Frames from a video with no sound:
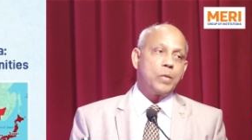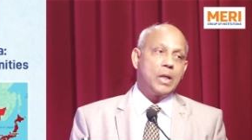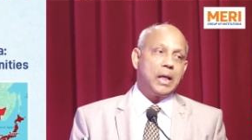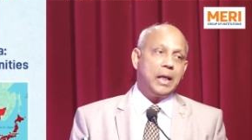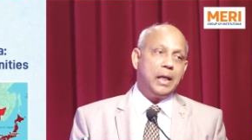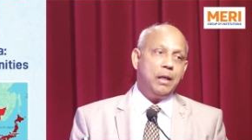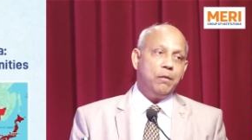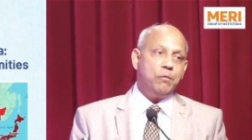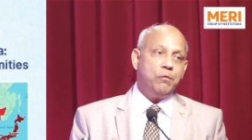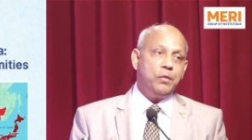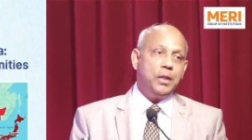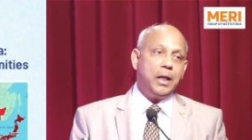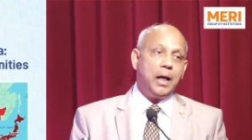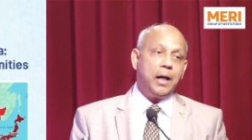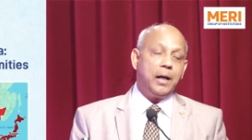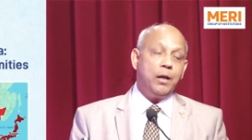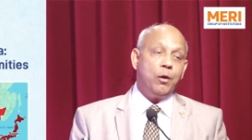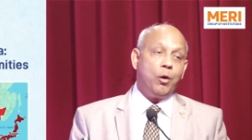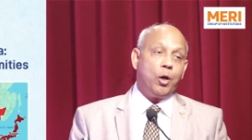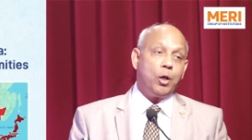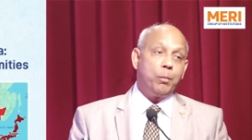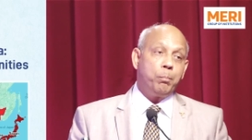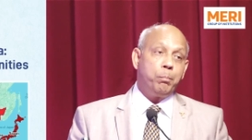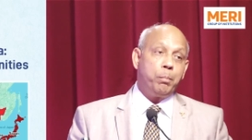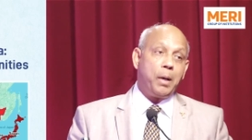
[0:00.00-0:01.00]
if we are
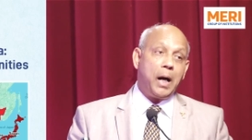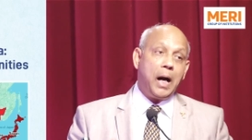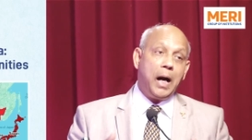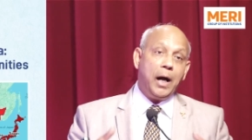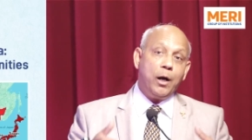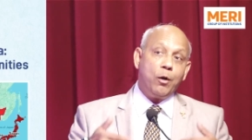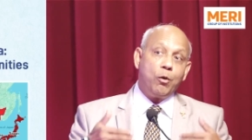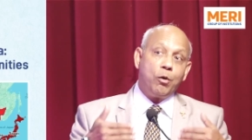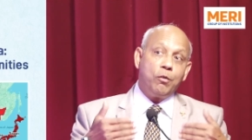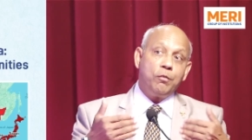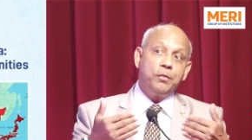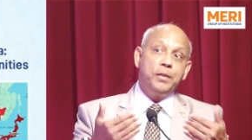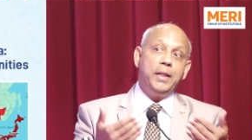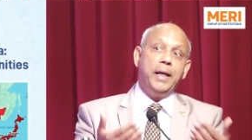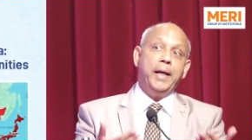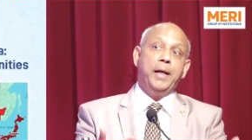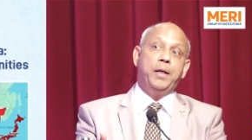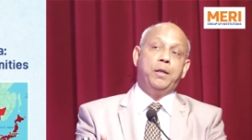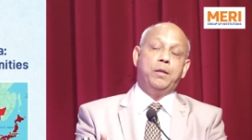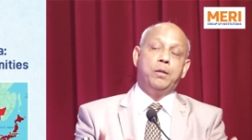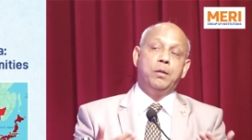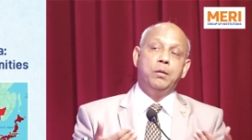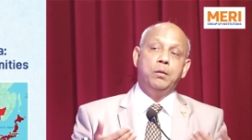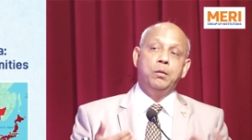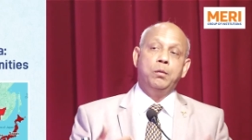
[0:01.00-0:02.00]
not part of that
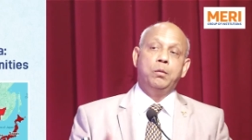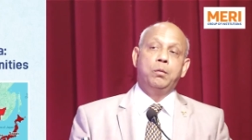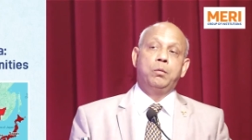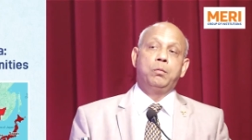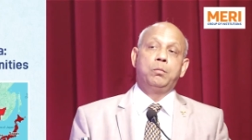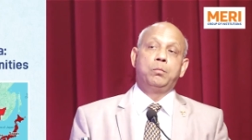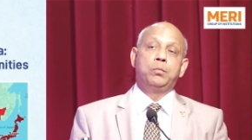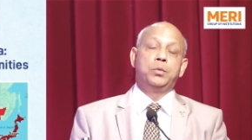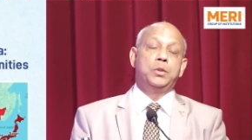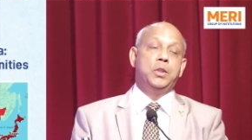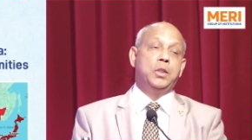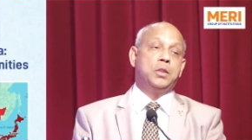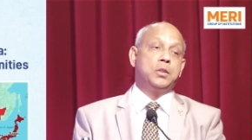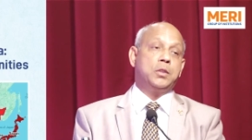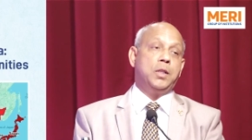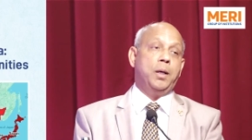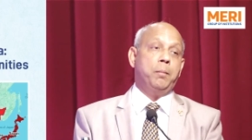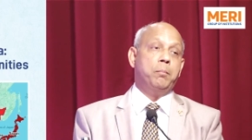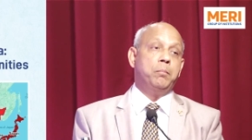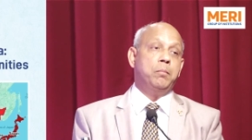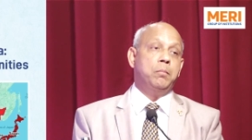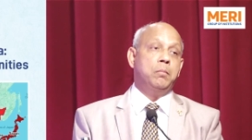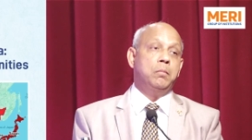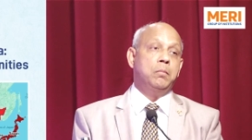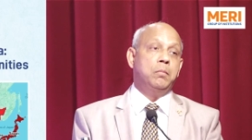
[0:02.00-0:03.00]

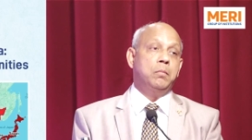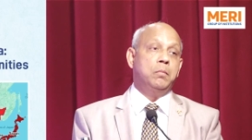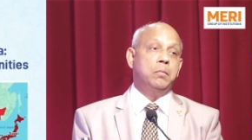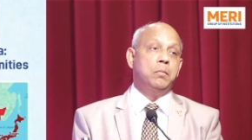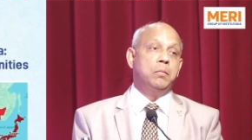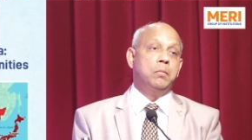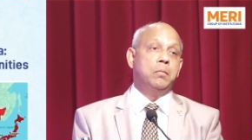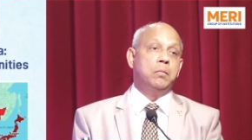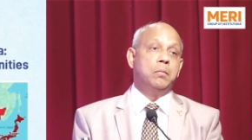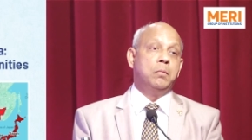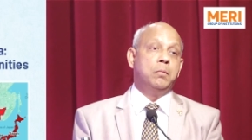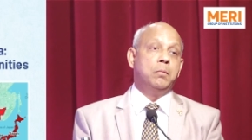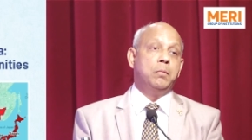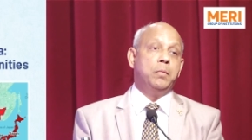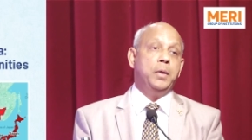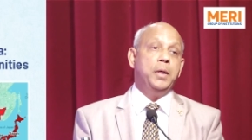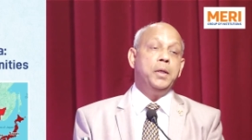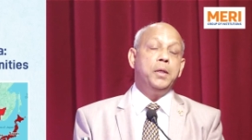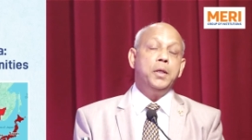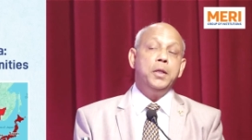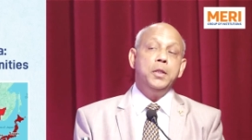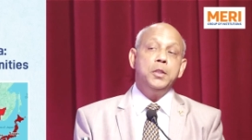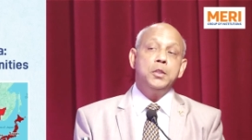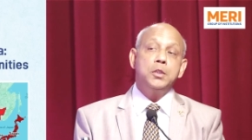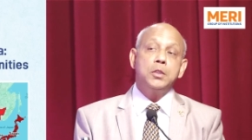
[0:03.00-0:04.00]
system, it
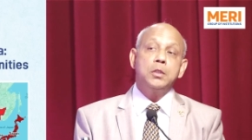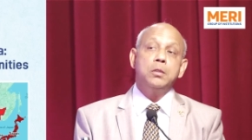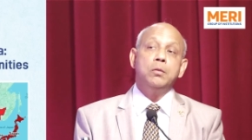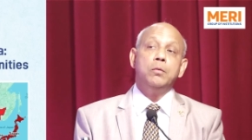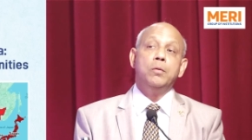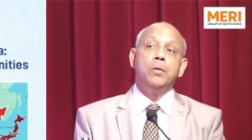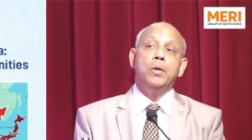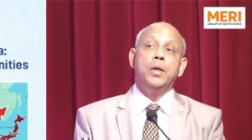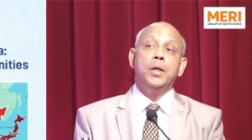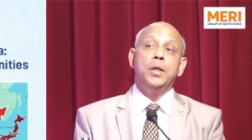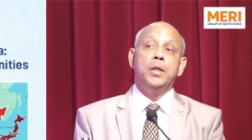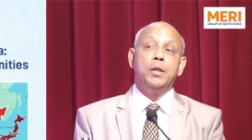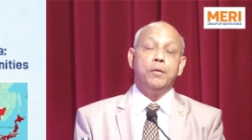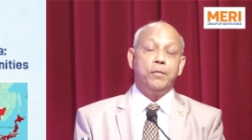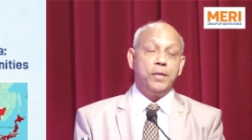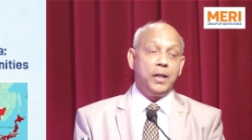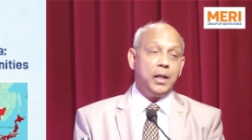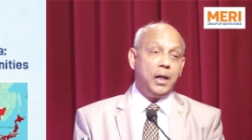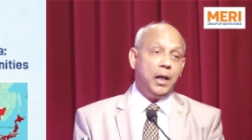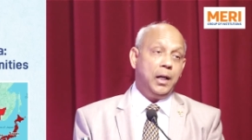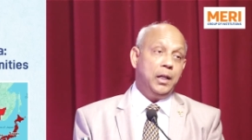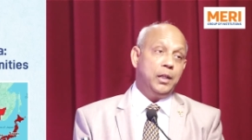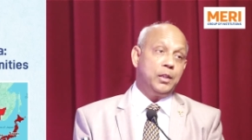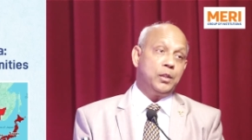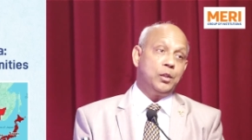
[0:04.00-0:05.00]
is
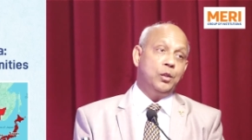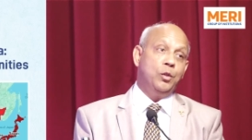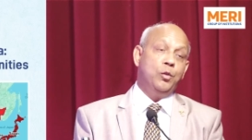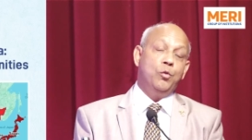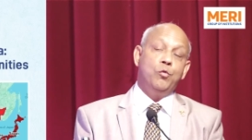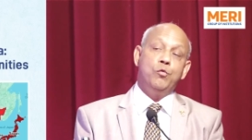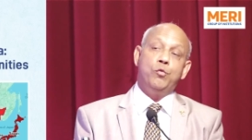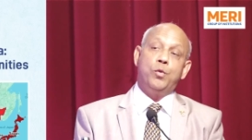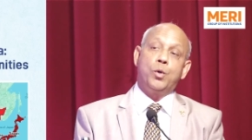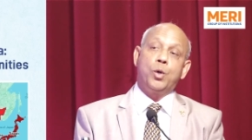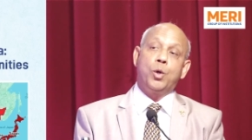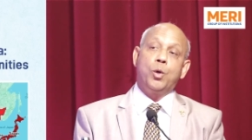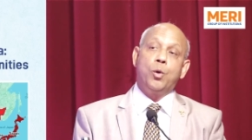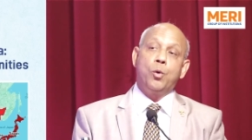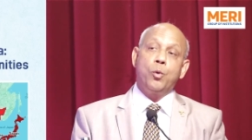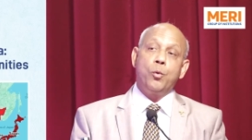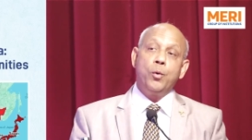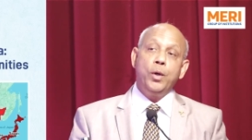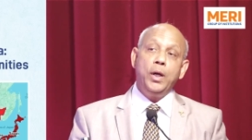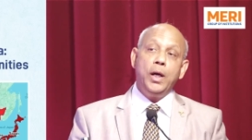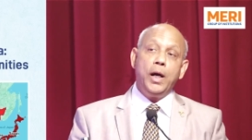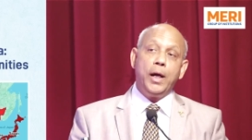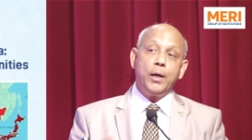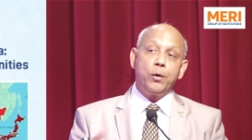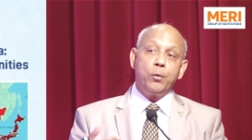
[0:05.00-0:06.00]
difficult for
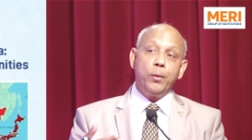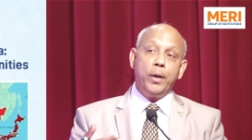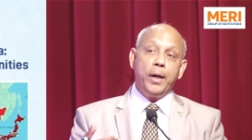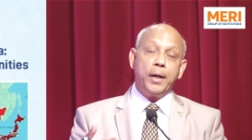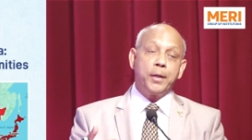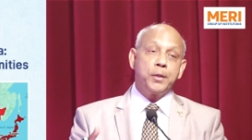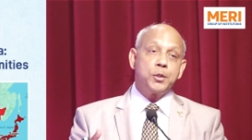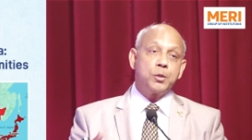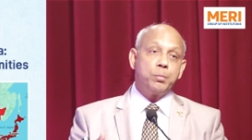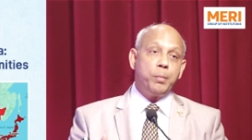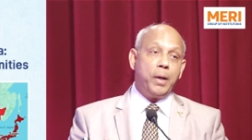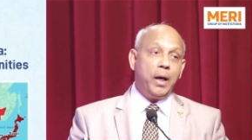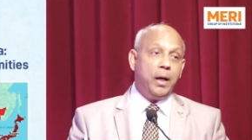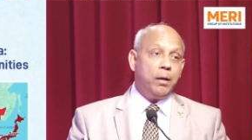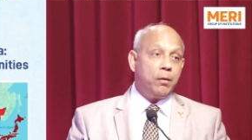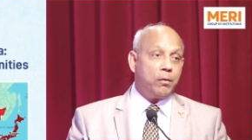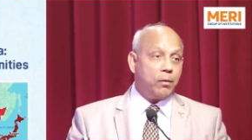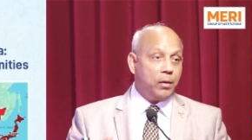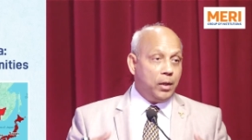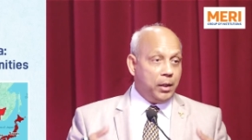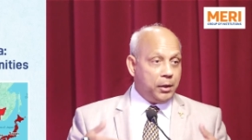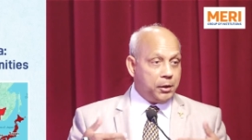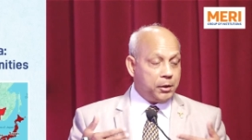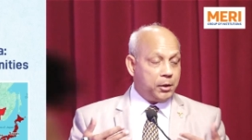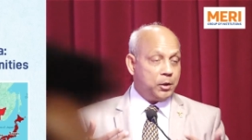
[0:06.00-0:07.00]
Korea to expand
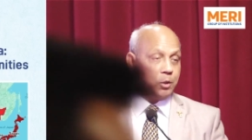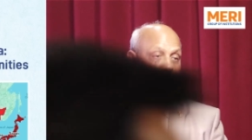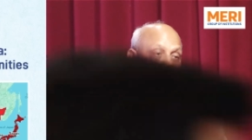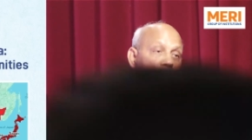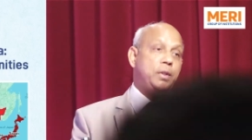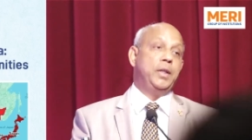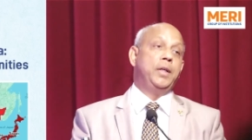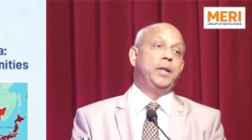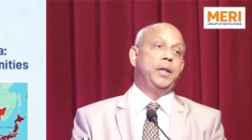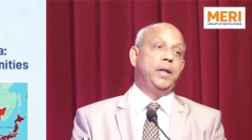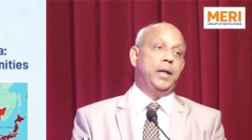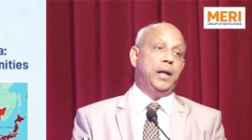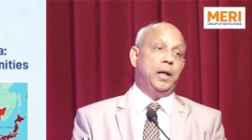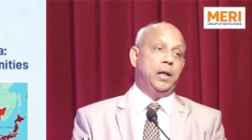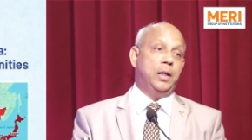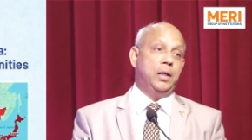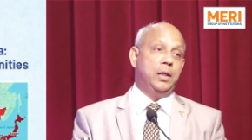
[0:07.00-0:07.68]
relations with India.